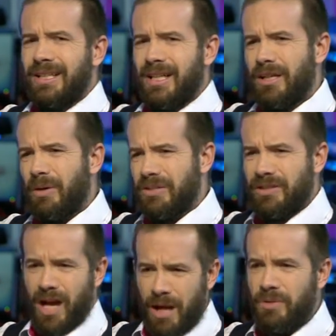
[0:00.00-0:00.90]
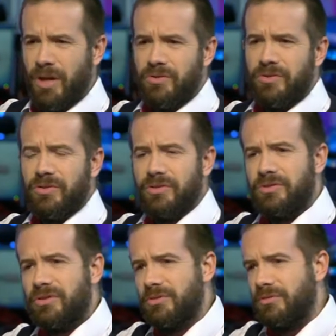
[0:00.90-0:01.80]
oh, actually, I'm going to,
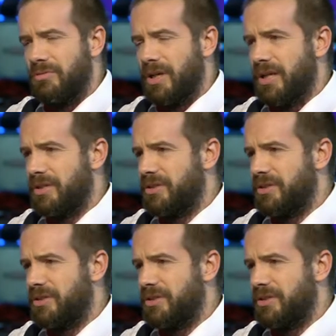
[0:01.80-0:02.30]
to uh,